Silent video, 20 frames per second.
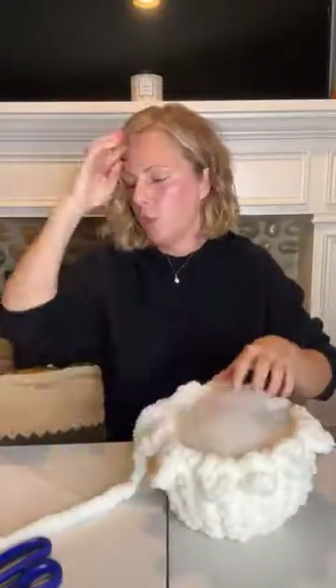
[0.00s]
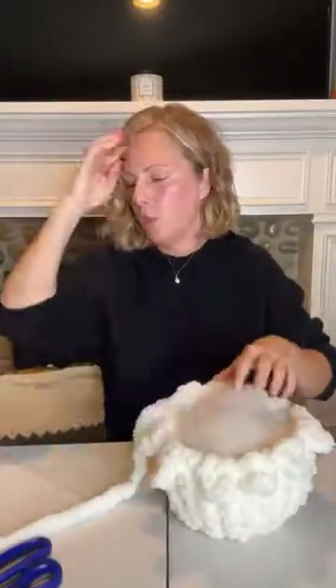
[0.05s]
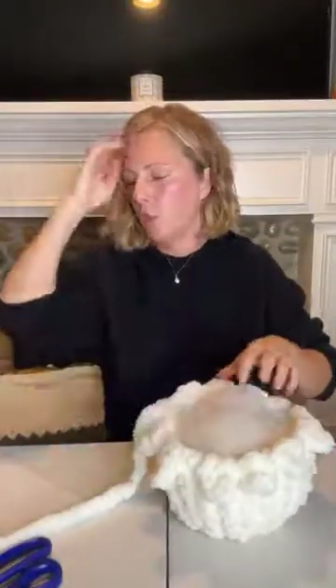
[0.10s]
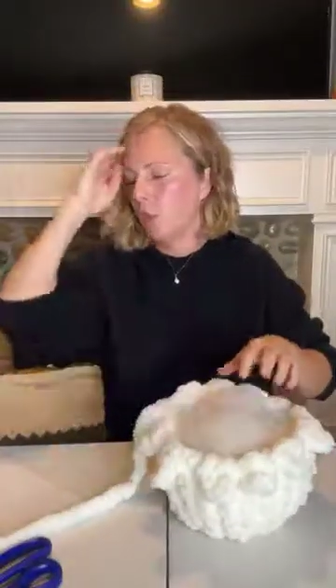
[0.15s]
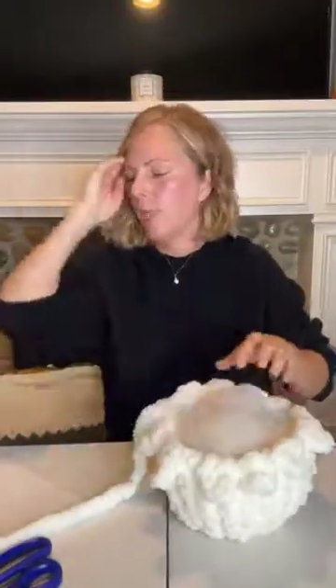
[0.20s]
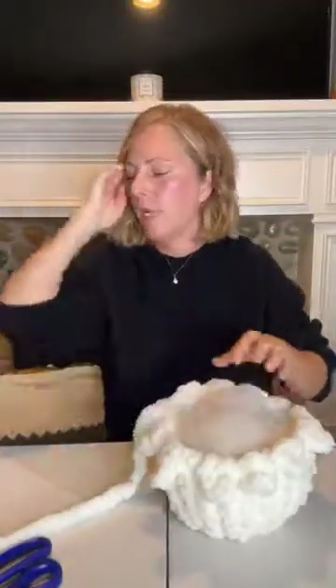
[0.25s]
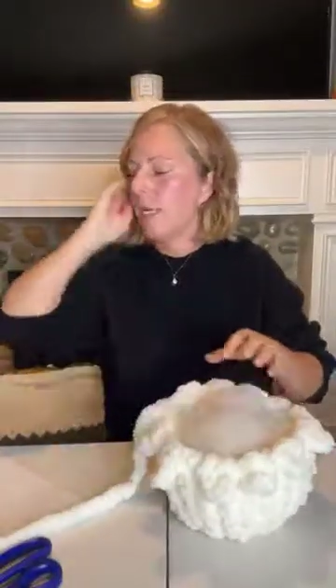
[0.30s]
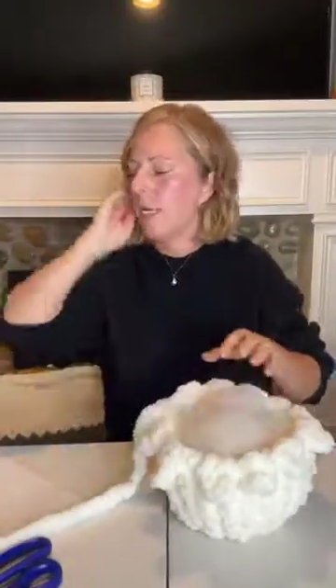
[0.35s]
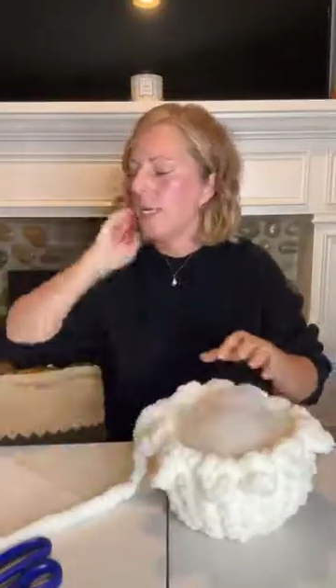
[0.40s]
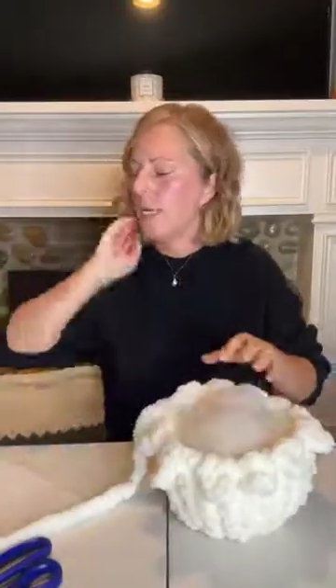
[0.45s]
is
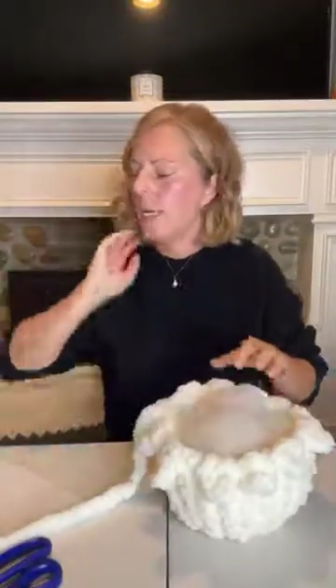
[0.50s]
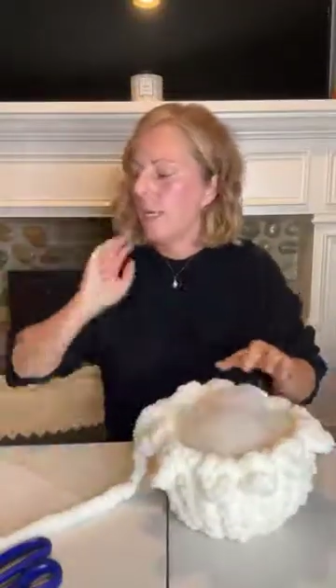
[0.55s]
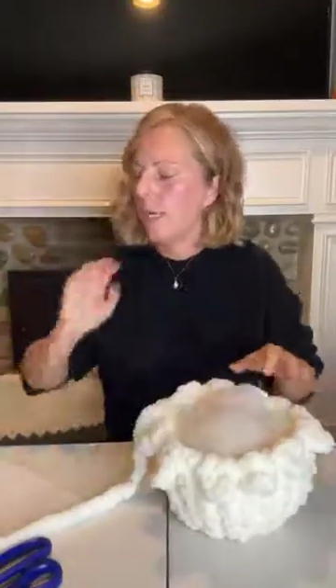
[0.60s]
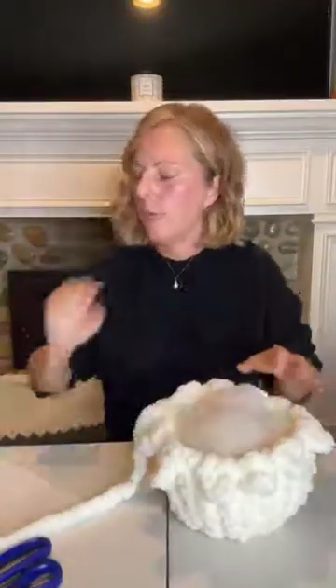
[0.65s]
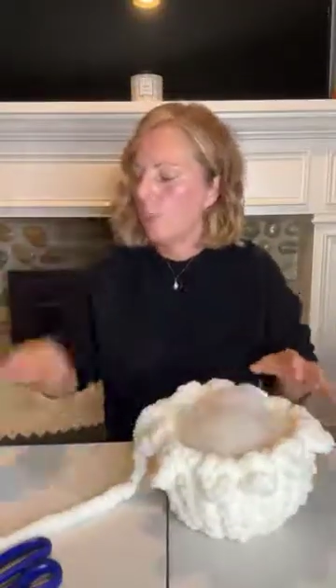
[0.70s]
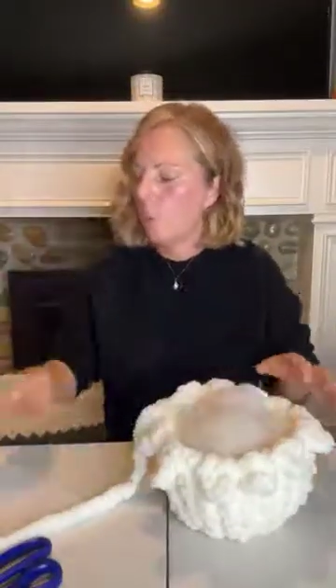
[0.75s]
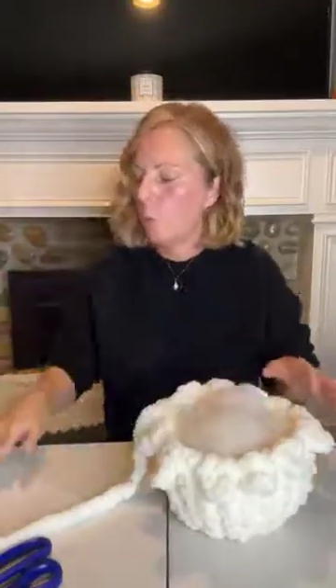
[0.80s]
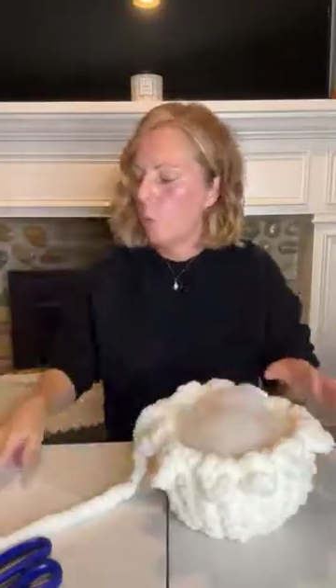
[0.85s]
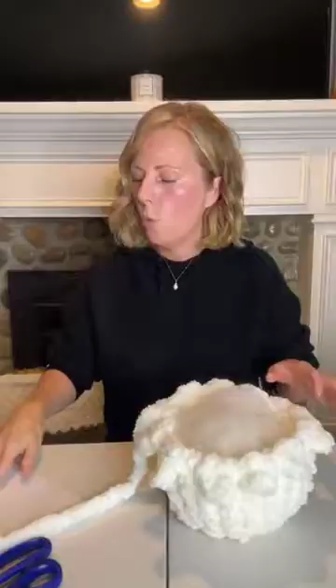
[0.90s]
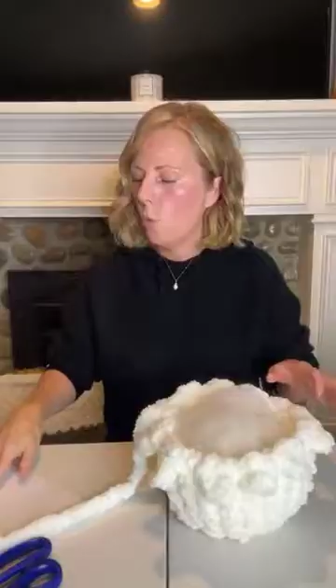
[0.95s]
we're going to
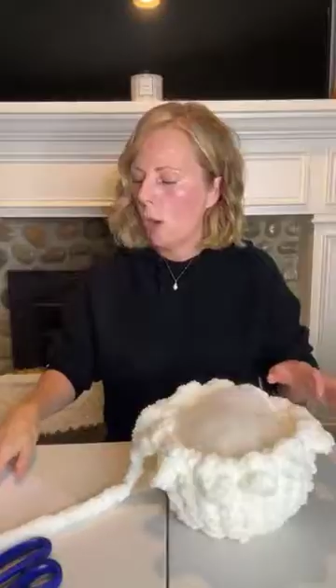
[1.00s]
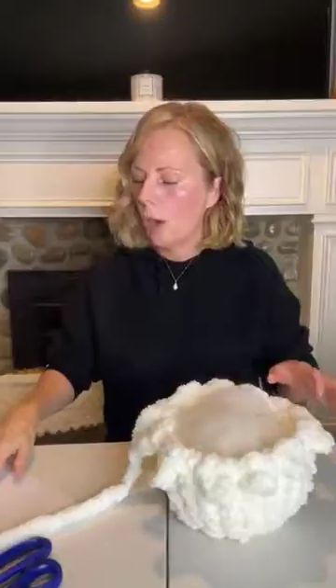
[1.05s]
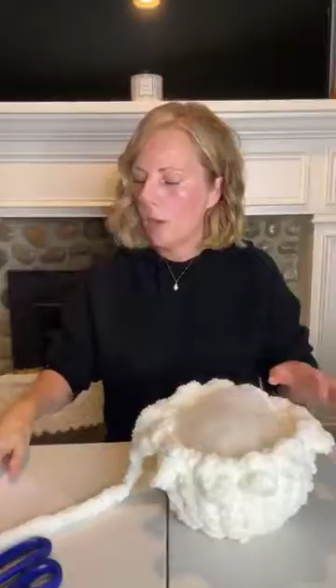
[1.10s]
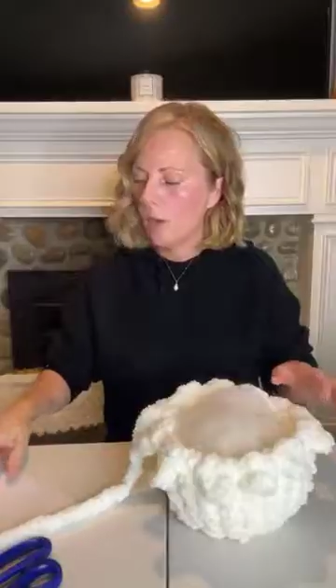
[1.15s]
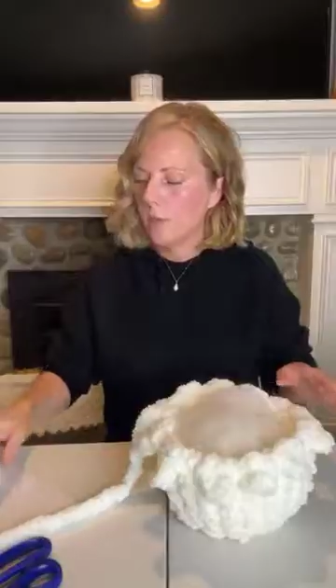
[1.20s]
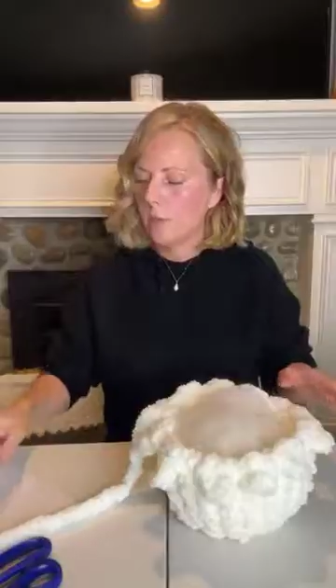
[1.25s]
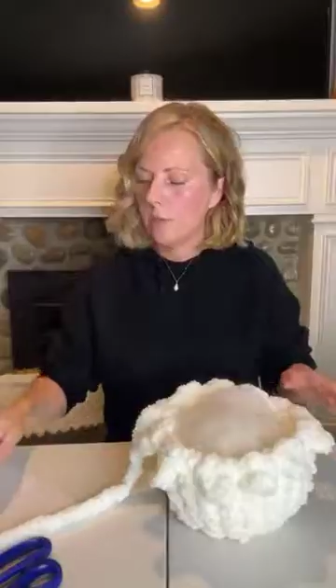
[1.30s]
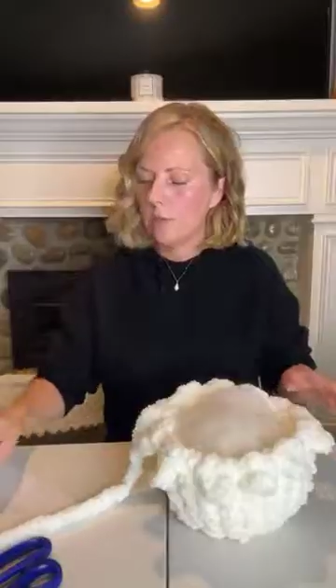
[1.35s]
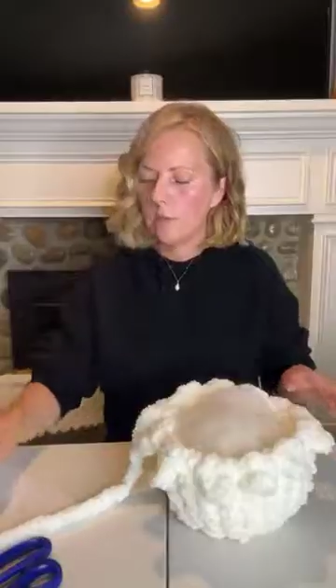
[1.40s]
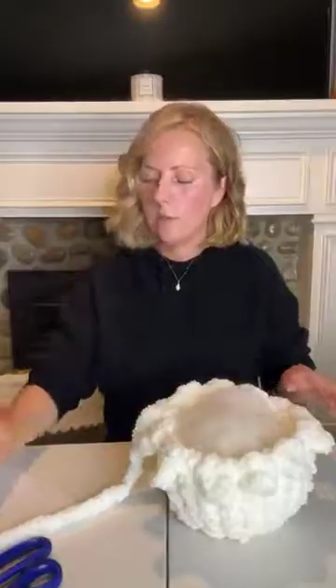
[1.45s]
knit
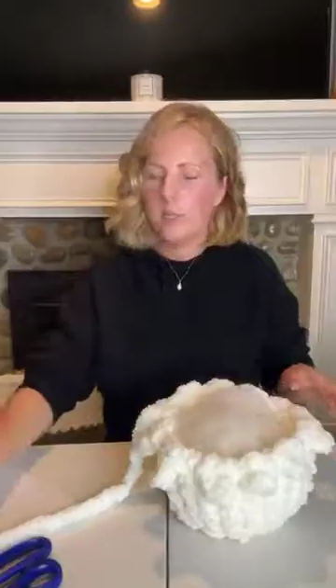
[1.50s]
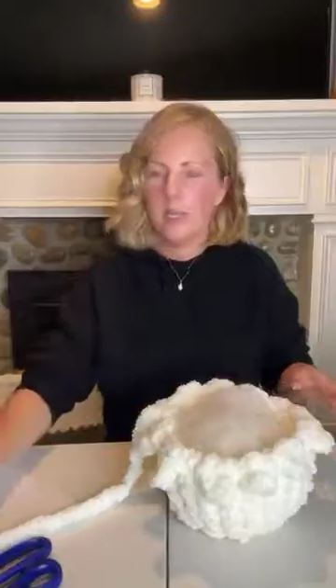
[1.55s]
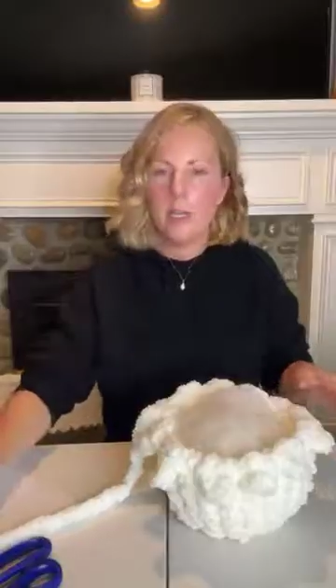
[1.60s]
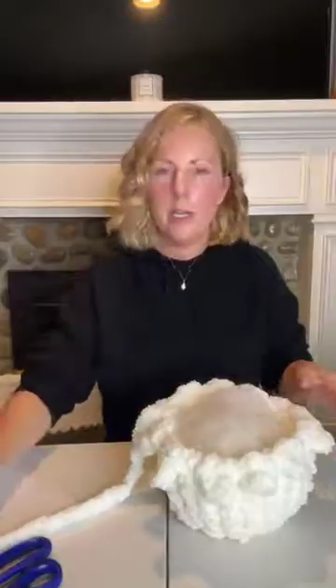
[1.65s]
one